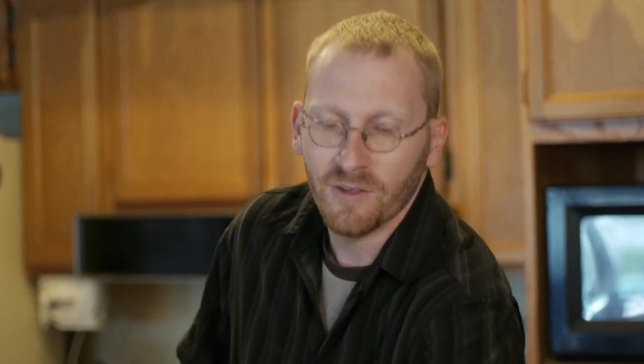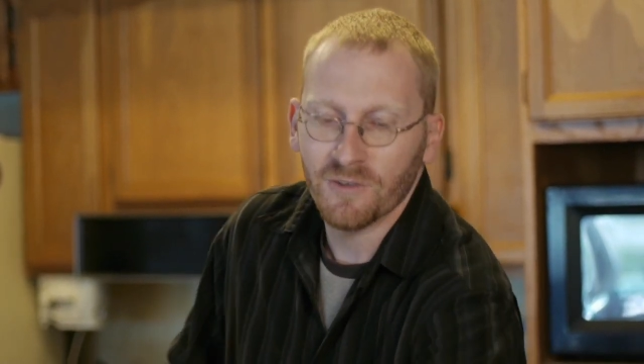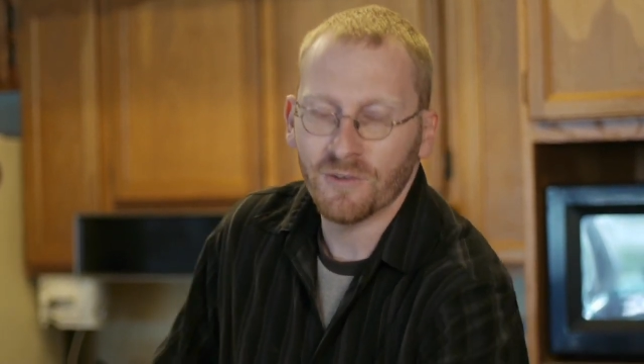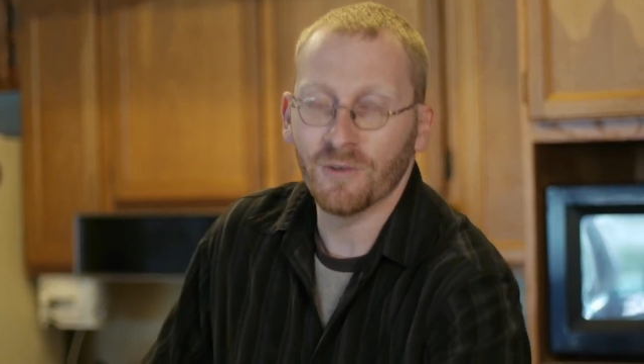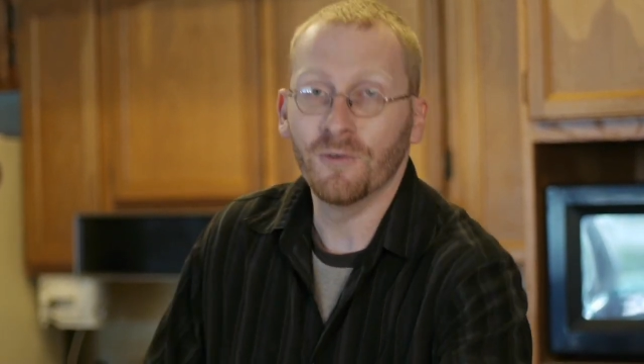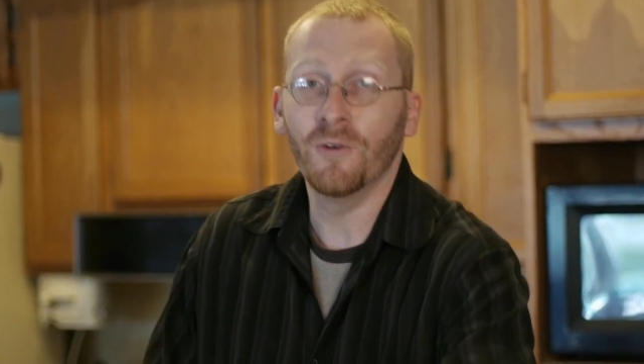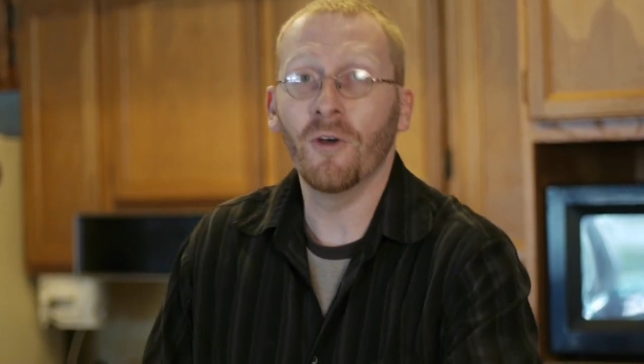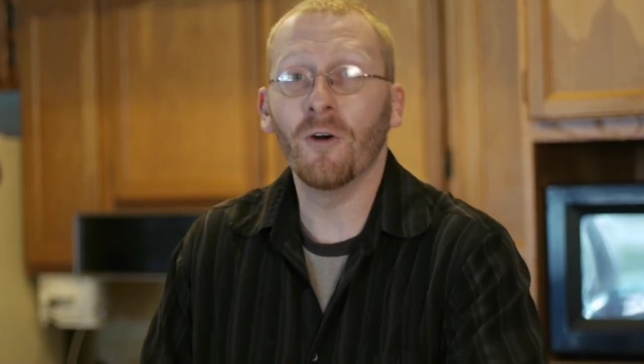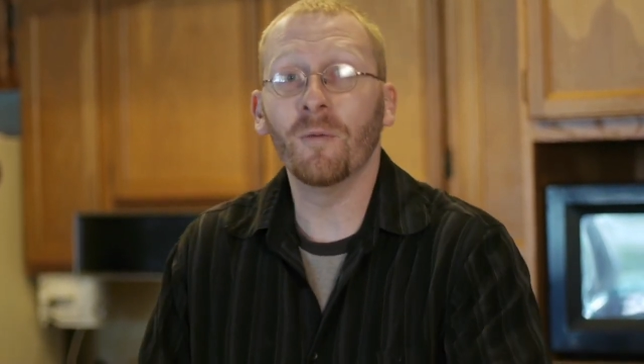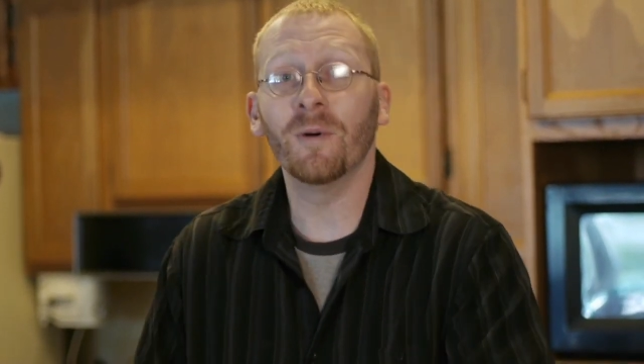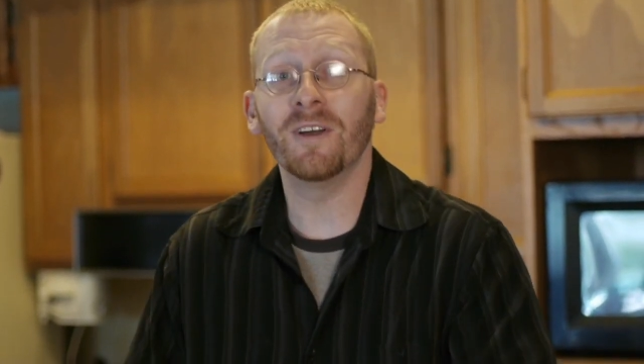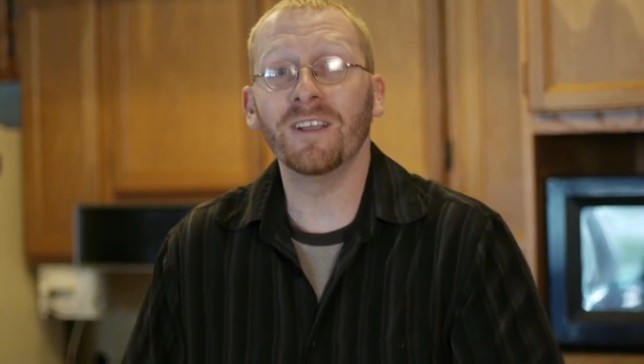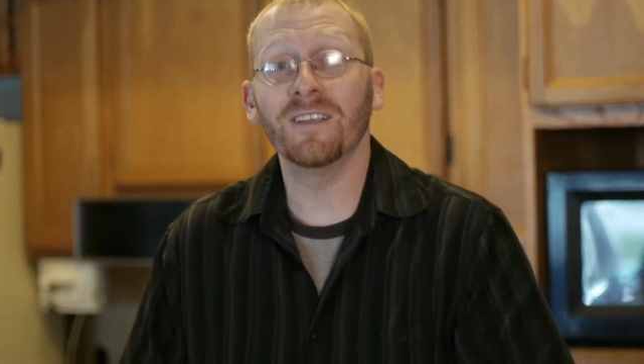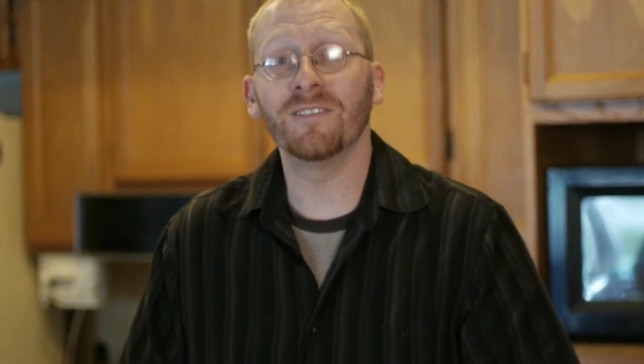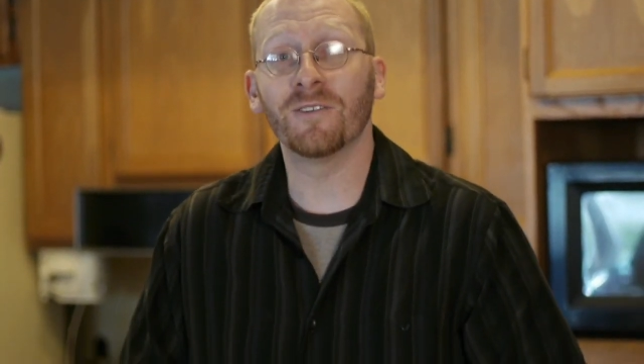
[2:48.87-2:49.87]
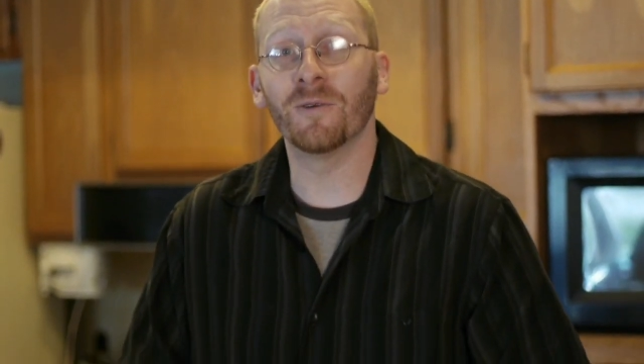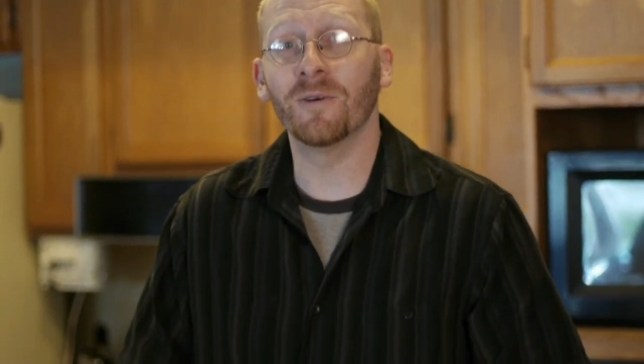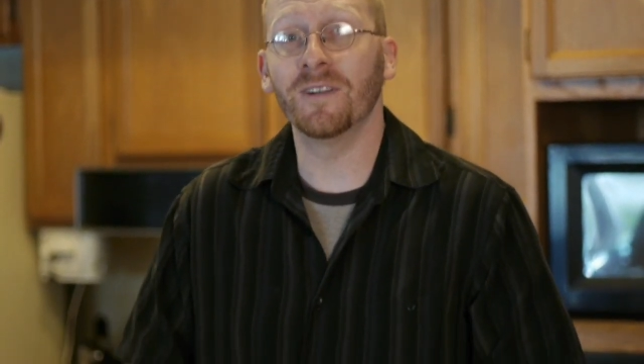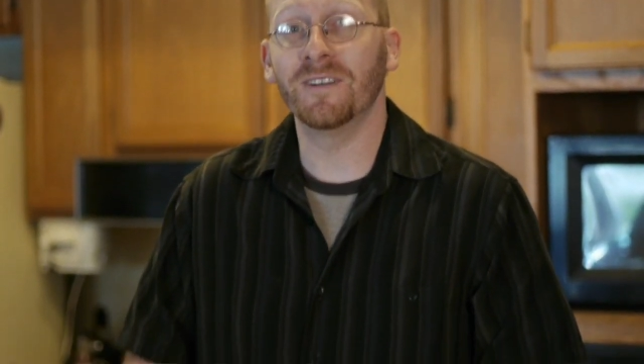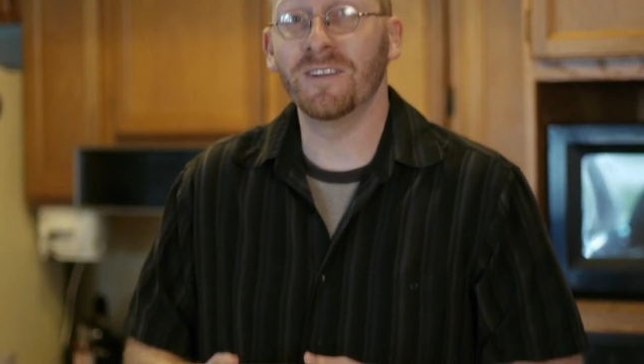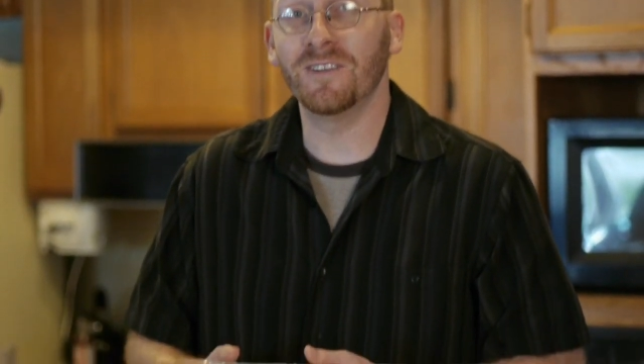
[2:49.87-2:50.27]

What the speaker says: So nobody is going to